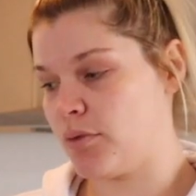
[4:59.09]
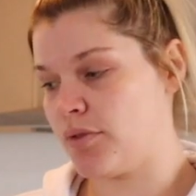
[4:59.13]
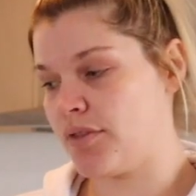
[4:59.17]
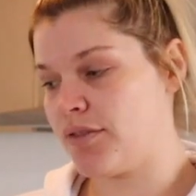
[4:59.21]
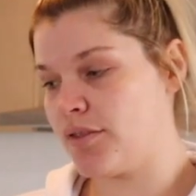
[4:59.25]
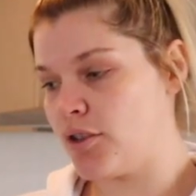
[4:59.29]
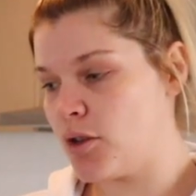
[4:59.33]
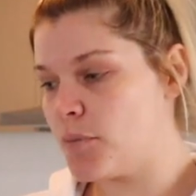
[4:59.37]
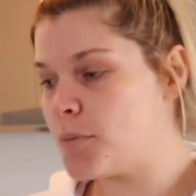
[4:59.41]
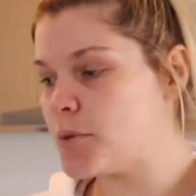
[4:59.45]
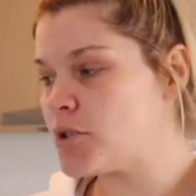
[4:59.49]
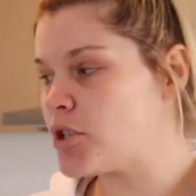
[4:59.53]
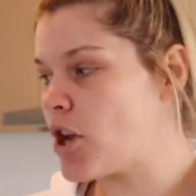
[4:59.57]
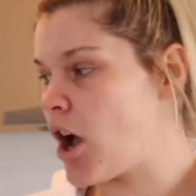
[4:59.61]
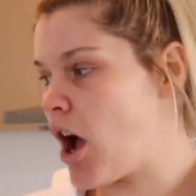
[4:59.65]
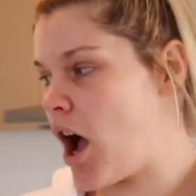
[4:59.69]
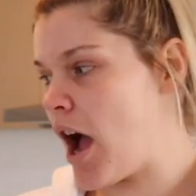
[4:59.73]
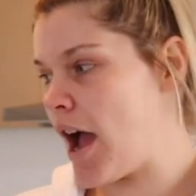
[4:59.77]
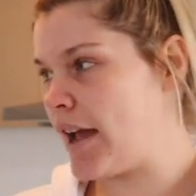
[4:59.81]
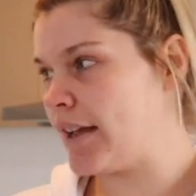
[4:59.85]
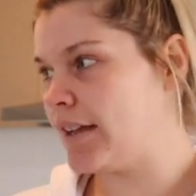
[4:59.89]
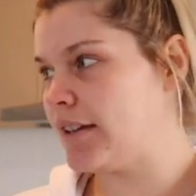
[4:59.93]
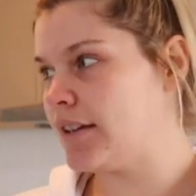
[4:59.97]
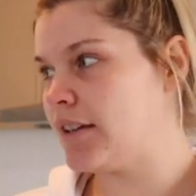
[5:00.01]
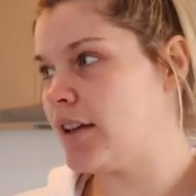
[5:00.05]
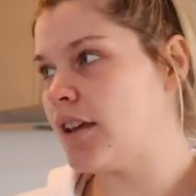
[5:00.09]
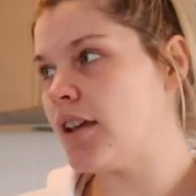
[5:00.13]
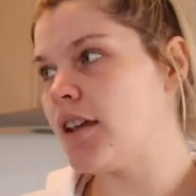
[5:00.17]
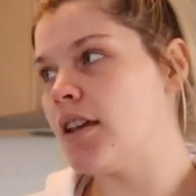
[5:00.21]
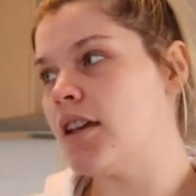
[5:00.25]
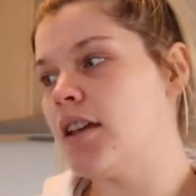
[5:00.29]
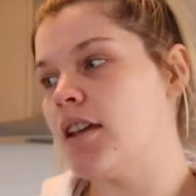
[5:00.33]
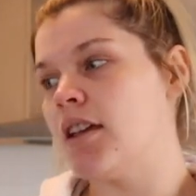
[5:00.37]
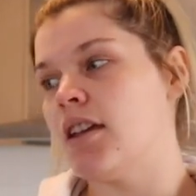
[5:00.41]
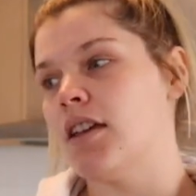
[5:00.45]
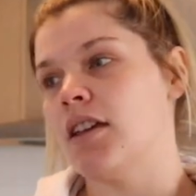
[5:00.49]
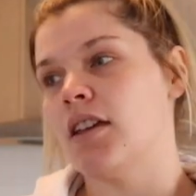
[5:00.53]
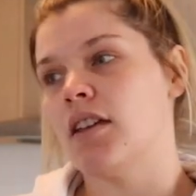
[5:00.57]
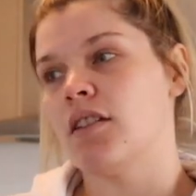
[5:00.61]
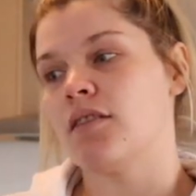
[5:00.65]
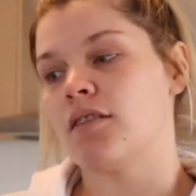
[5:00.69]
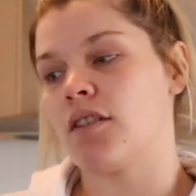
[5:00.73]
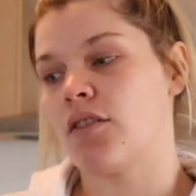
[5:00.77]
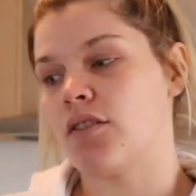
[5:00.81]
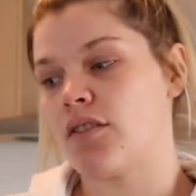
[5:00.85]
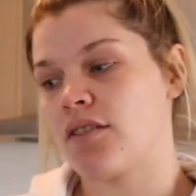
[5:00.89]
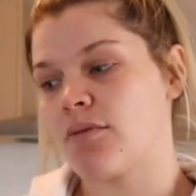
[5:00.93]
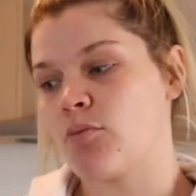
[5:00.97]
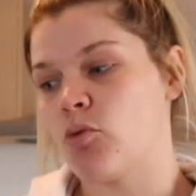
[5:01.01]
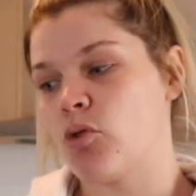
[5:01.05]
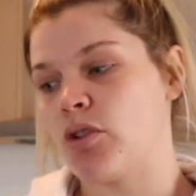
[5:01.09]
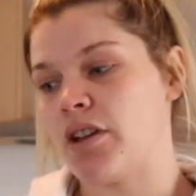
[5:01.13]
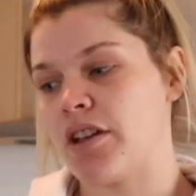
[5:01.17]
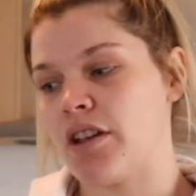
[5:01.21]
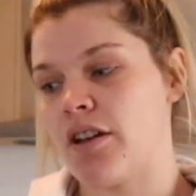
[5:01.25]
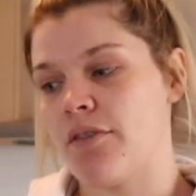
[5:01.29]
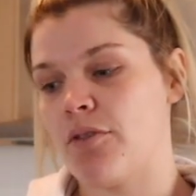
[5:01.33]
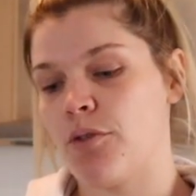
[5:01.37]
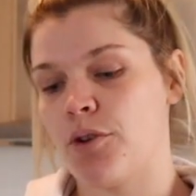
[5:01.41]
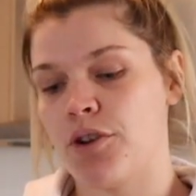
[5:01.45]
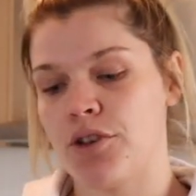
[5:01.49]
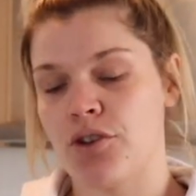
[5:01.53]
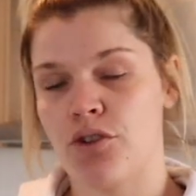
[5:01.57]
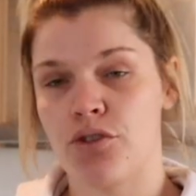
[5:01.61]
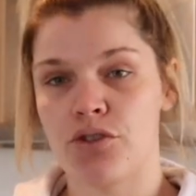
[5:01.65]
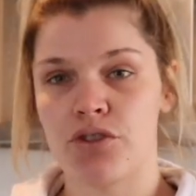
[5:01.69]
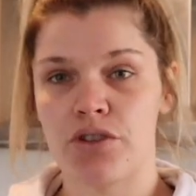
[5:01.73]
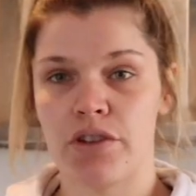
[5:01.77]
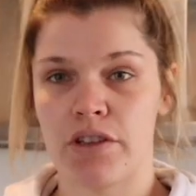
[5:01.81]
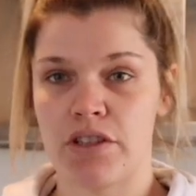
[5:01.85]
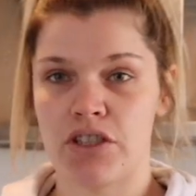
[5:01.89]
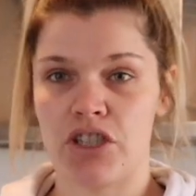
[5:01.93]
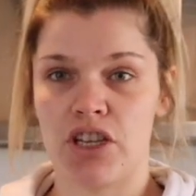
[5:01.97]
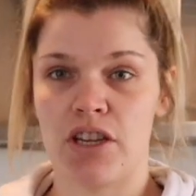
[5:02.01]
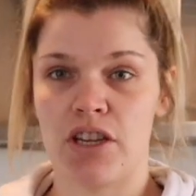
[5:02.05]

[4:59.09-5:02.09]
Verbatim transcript: were super tired. So this morning I've already gone to the